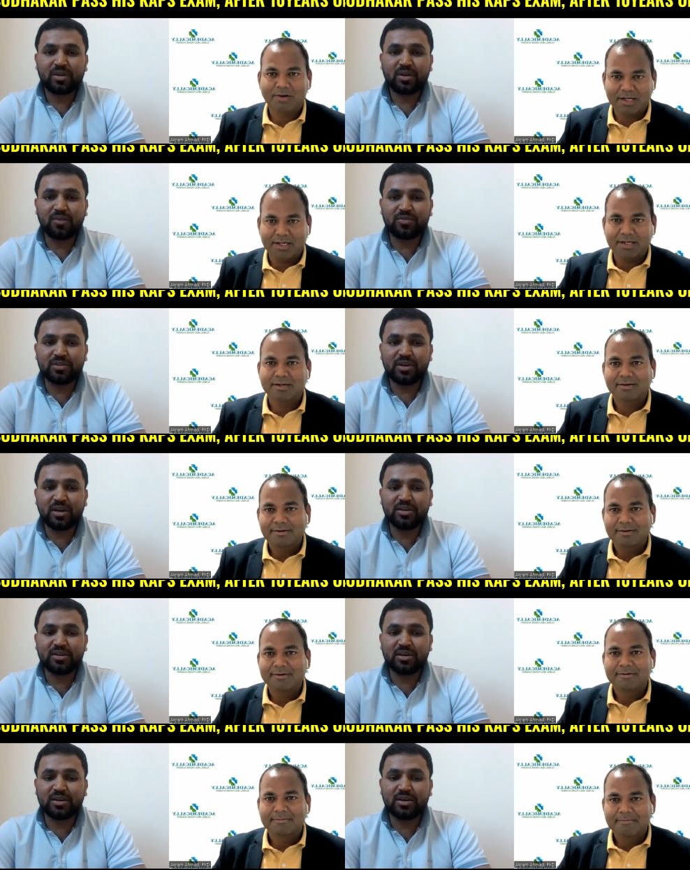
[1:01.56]
Speaker 1: Okay. After
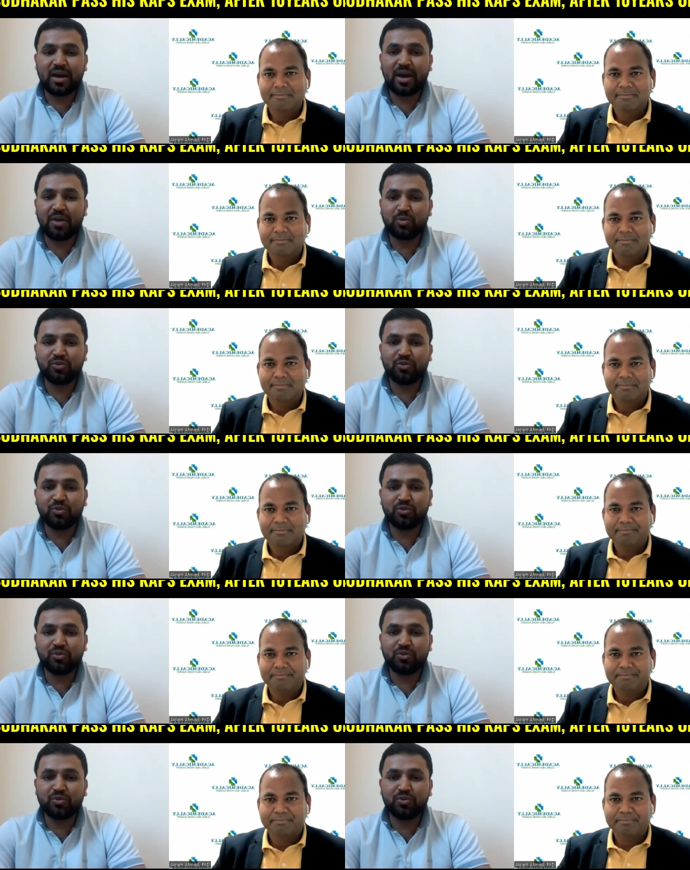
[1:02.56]
that, uh, I moved to
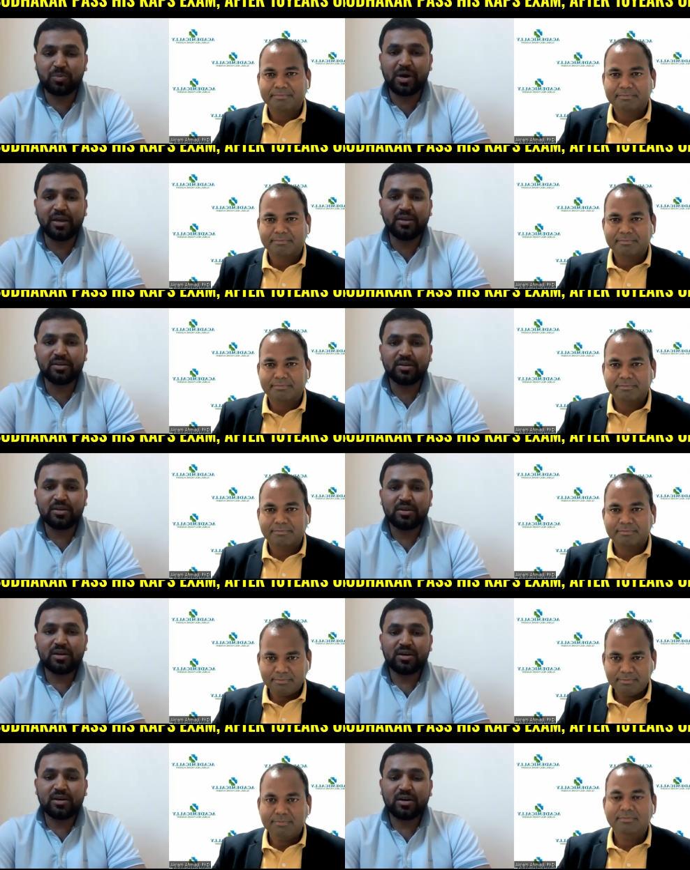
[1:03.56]
uh, Dubai.
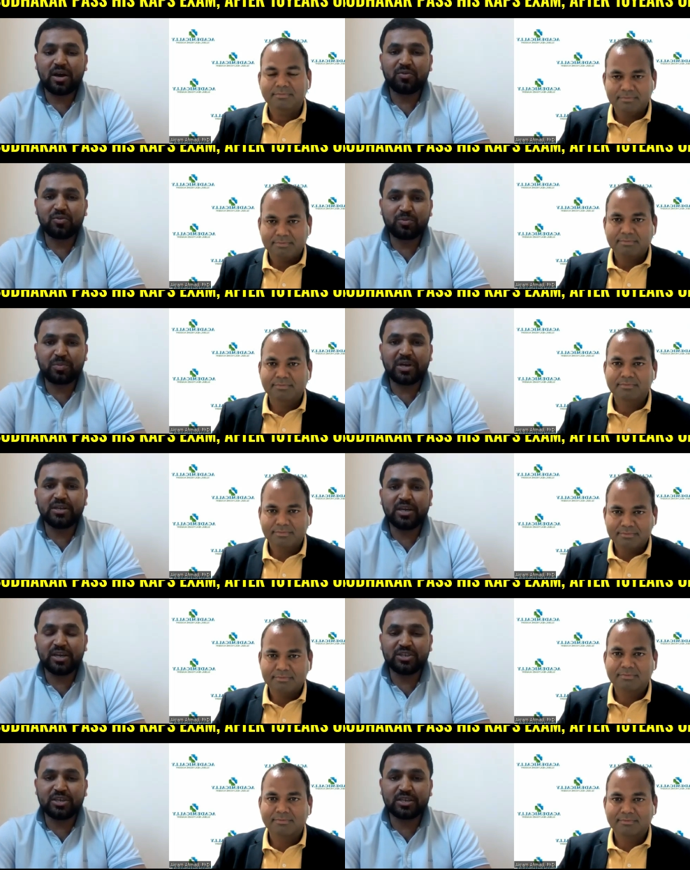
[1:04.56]
Uh, I wrote my
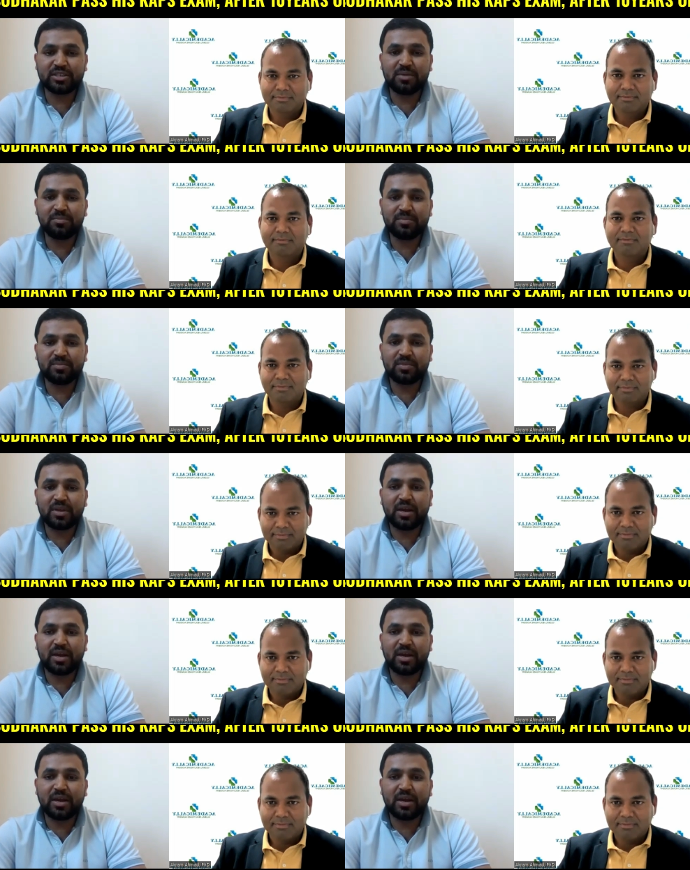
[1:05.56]
DHA exam